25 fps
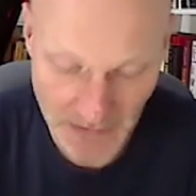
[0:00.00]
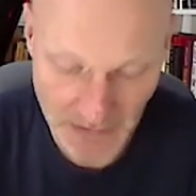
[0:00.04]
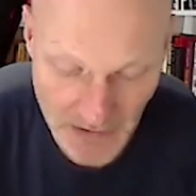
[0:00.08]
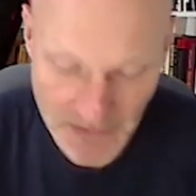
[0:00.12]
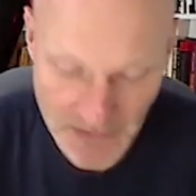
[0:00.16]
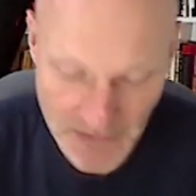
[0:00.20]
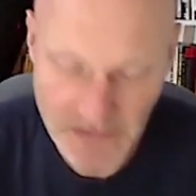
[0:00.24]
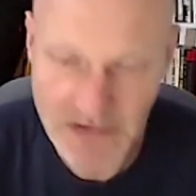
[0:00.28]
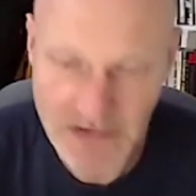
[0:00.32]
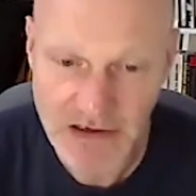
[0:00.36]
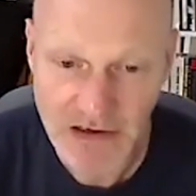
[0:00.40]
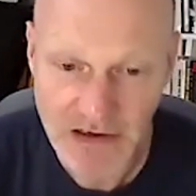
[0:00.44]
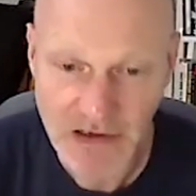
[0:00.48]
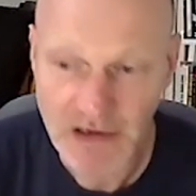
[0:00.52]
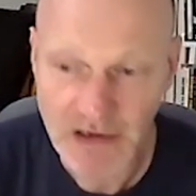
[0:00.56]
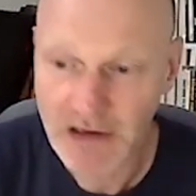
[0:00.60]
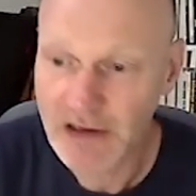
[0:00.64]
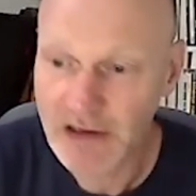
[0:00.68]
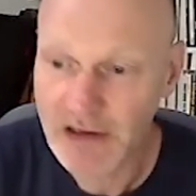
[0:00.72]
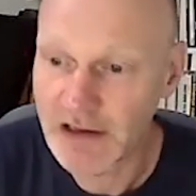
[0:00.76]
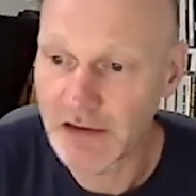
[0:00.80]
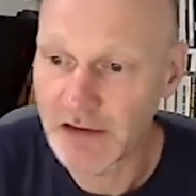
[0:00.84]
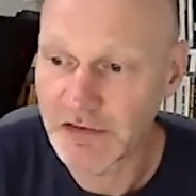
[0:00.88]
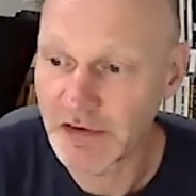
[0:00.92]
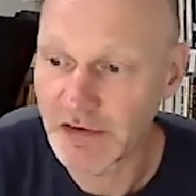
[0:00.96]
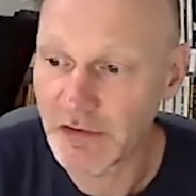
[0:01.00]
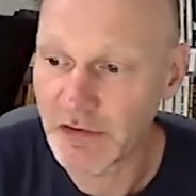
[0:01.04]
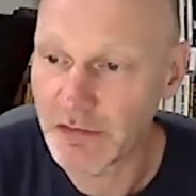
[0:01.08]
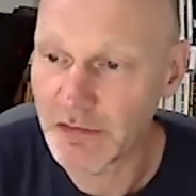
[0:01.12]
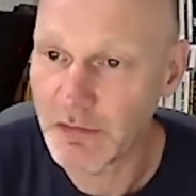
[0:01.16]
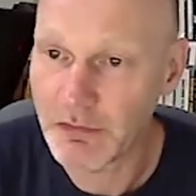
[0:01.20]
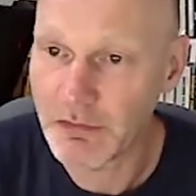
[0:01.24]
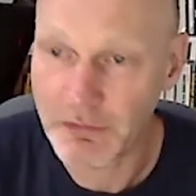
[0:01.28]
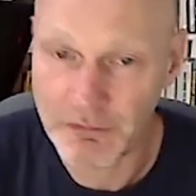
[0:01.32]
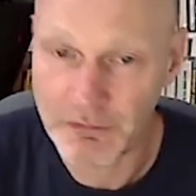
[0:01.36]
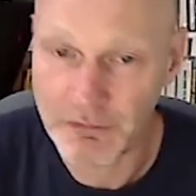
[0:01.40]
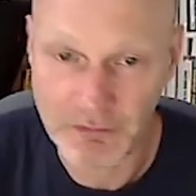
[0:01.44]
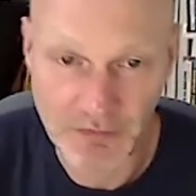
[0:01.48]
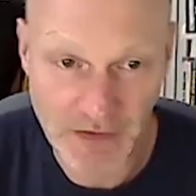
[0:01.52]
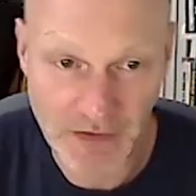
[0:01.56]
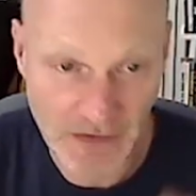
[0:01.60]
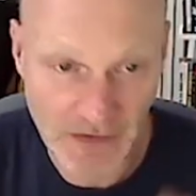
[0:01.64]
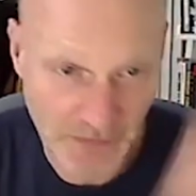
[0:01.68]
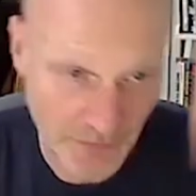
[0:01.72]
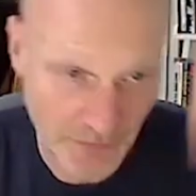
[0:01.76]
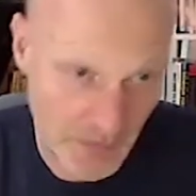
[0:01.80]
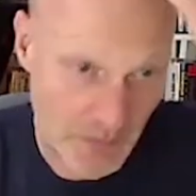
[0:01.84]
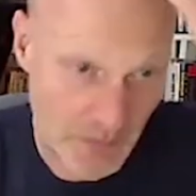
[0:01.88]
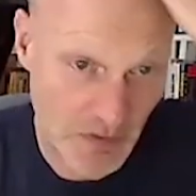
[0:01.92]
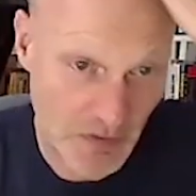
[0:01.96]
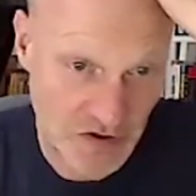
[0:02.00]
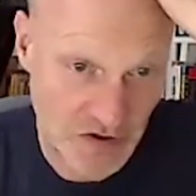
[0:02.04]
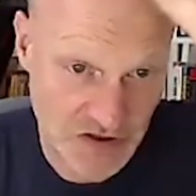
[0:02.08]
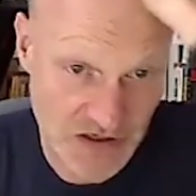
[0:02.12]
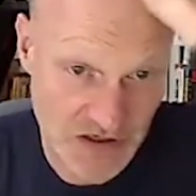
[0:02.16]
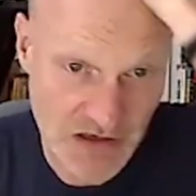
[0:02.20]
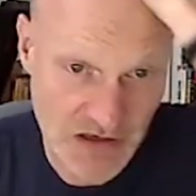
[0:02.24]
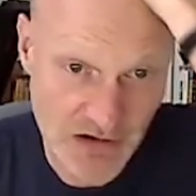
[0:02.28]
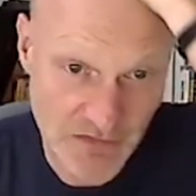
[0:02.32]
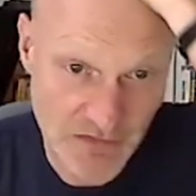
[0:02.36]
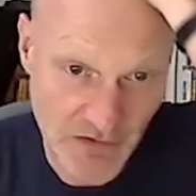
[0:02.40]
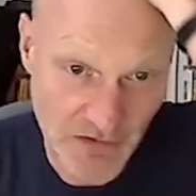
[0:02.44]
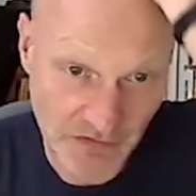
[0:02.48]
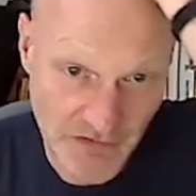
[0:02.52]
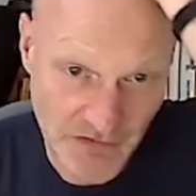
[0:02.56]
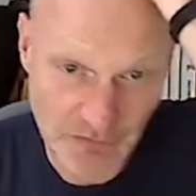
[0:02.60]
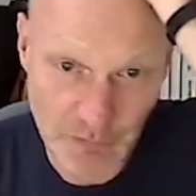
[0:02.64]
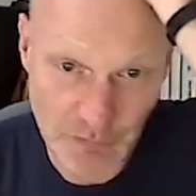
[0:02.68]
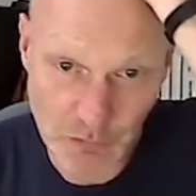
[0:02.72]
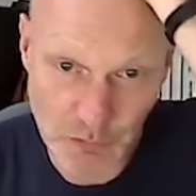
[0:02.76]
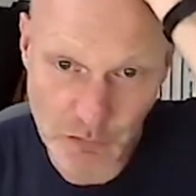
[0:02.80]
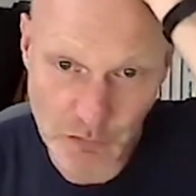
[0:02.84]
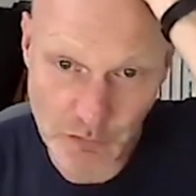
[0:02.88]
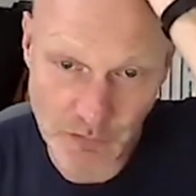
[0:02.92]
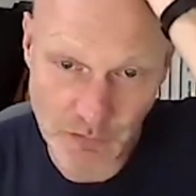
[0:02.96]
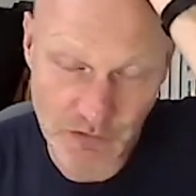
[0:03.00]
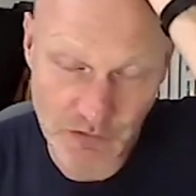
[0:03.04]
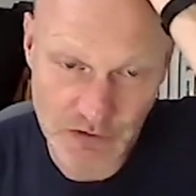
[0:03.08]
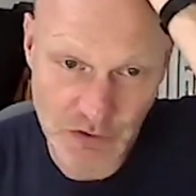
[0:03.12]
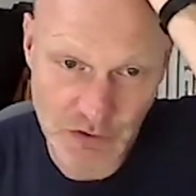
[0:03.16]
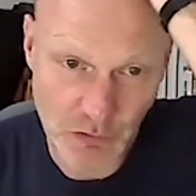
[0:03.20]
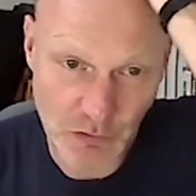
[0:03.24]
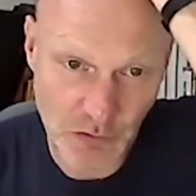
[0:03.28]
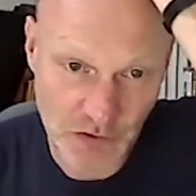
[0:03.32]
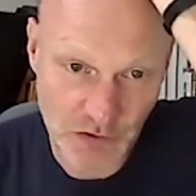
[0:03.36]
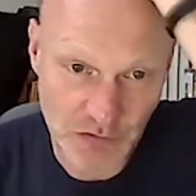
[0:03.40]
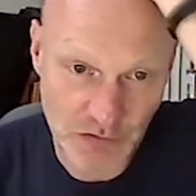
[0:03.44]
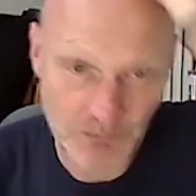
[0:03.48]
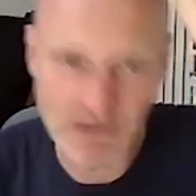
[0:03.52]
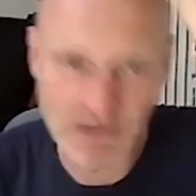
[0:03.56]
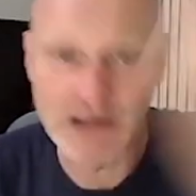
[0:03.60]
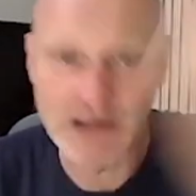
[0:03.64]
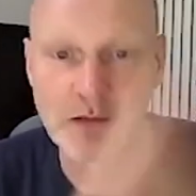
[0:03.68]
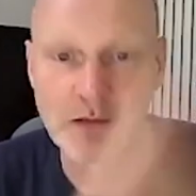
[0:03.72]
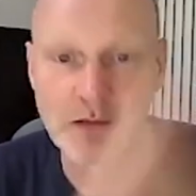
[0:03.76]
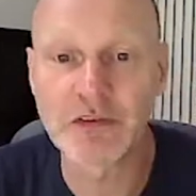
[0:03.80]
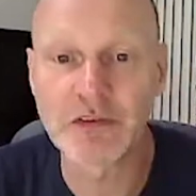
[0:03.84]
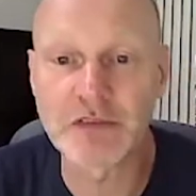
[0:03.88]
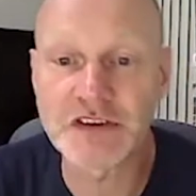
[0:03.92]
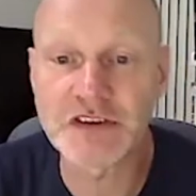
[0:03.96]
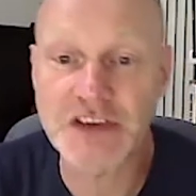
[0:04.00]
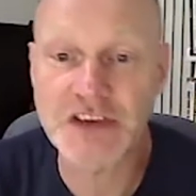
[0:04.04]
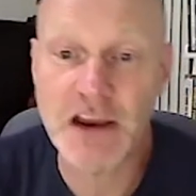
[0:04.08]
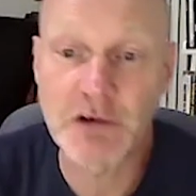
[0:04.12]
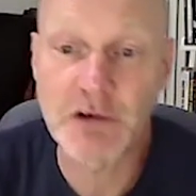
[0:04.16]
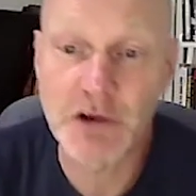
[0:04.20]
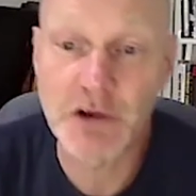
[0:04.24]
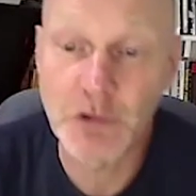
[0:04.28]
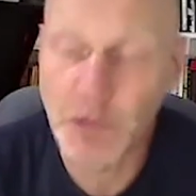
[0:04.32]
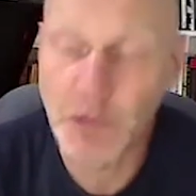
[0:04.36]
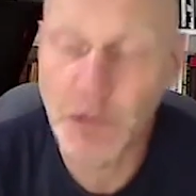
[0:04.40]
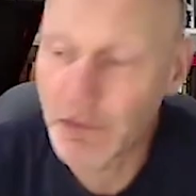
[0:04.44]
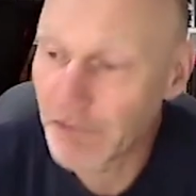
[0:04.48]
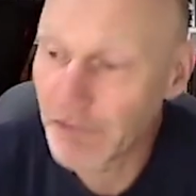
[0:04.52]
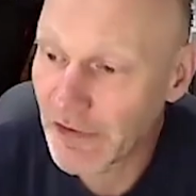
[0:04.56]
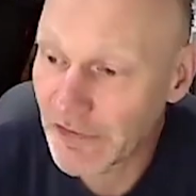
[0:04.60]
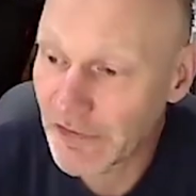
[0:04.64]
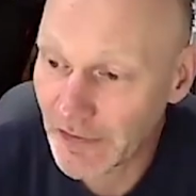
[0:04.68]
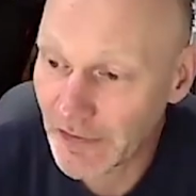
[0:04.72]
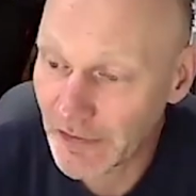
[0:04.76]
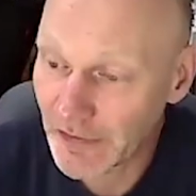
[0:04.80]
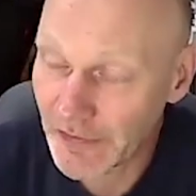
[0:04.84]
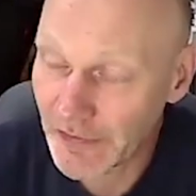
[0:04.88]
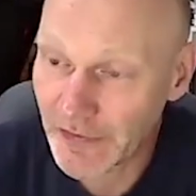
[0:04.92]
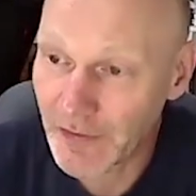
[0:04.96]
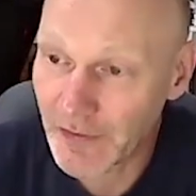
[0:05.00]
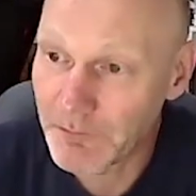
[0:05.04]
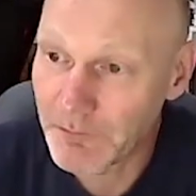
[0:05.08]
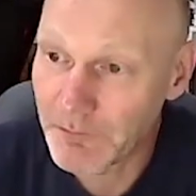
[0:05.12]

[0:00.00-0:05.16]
And just thanks very much to University of York linguists for sharing all of this. It's